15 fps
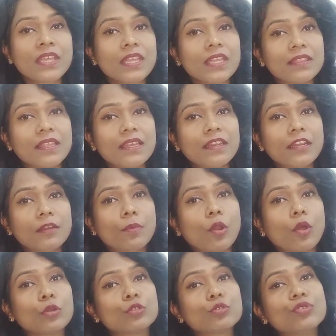then it
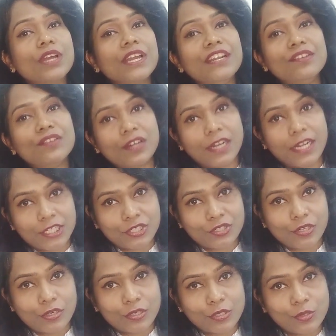belongs to the
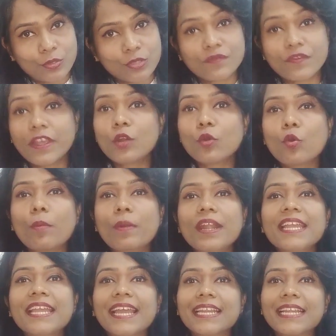international resource where
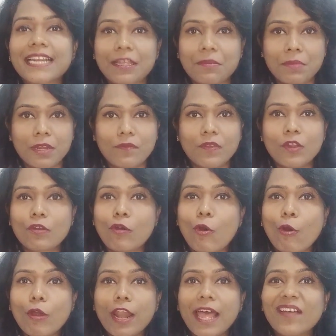nobody can claim it, where
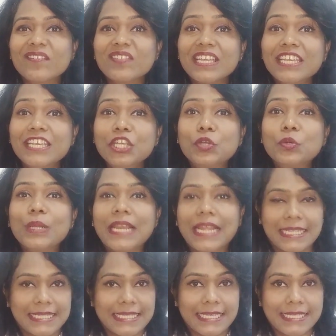all have the equal
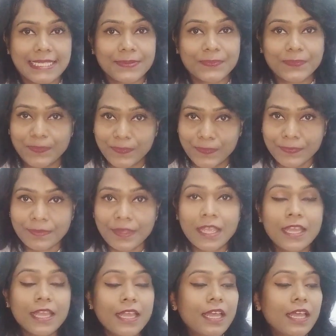access.
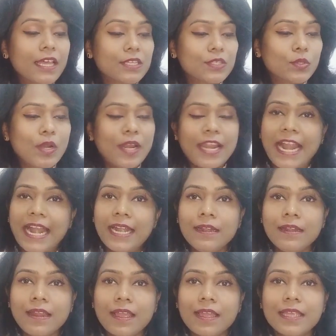So
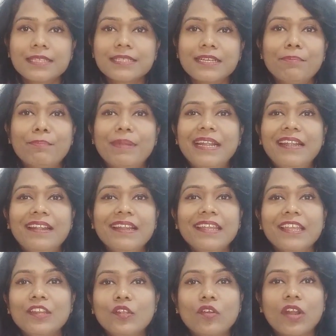land is completely
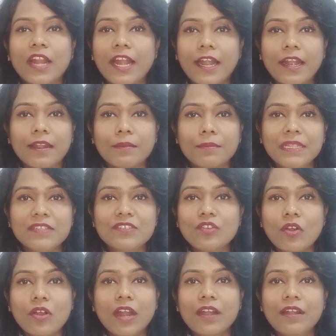in your hand, means
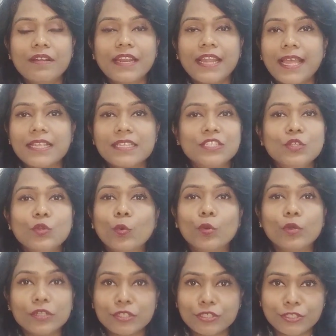your country has the
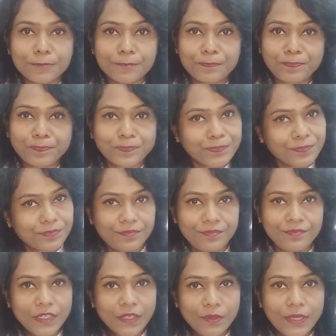ownership.
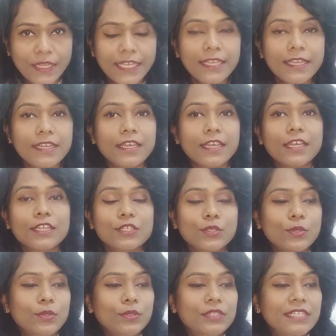Okay,
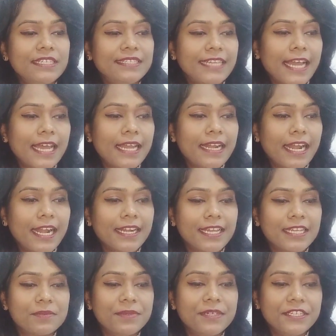so the entire land
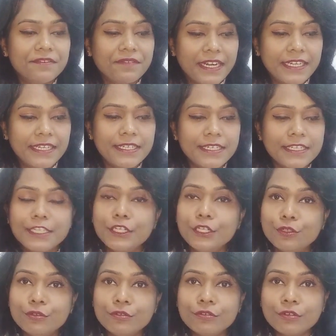has been divided
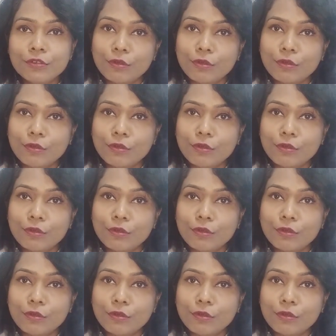into